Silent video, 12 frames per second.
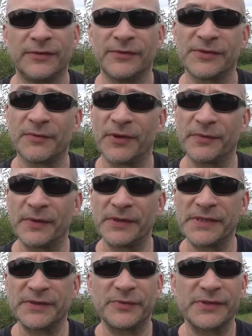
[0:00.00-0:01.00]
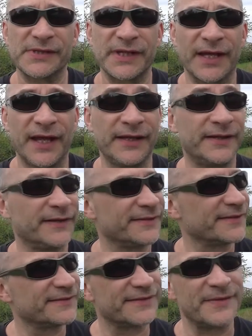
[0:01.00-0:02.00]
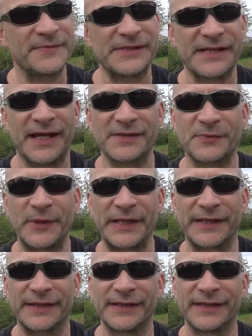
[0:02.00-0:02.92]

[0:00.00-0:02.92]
was what he wanted once again, same as last week.